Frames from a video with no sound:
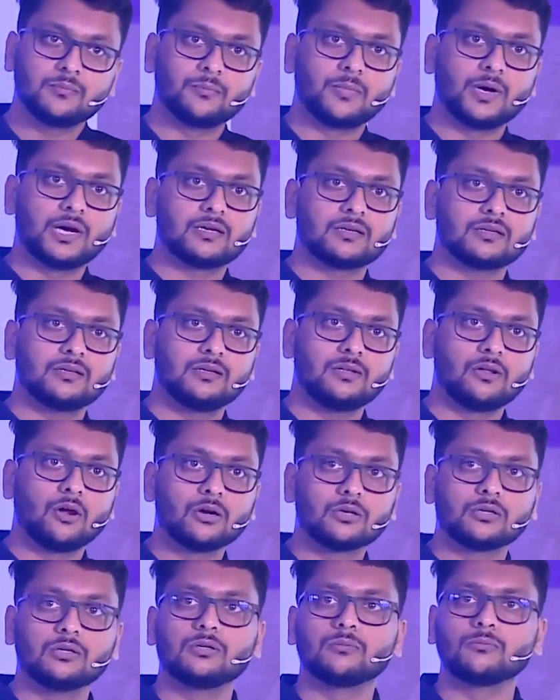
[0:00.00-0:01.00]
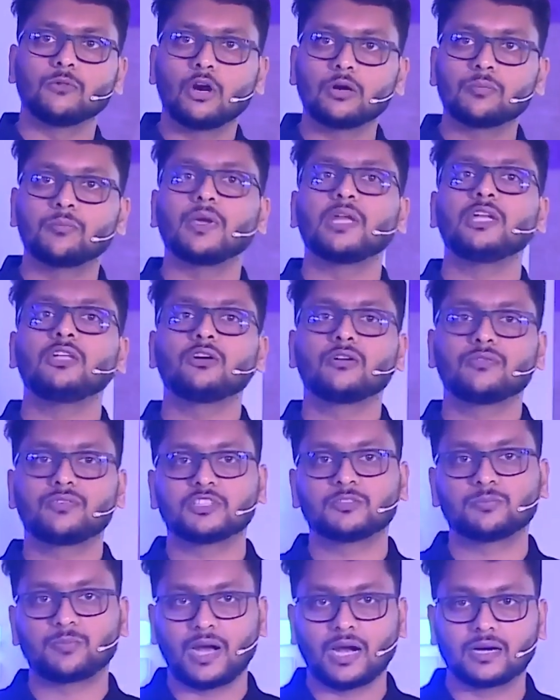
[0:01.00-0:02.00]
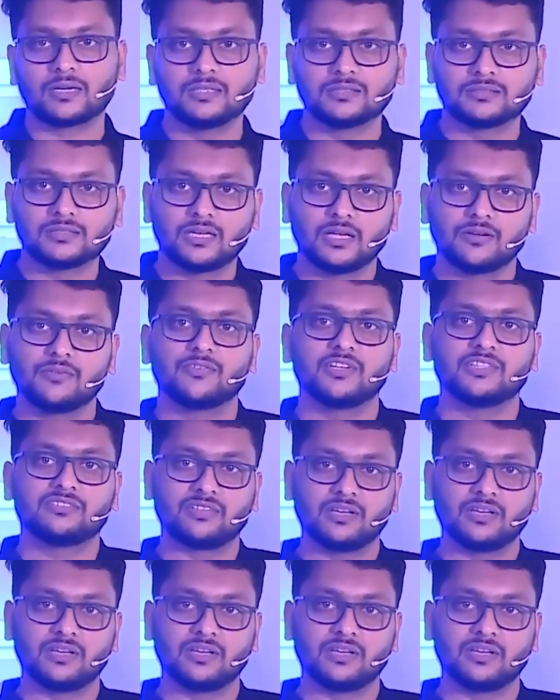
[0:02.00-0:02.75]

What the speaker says: but not many of us practice it every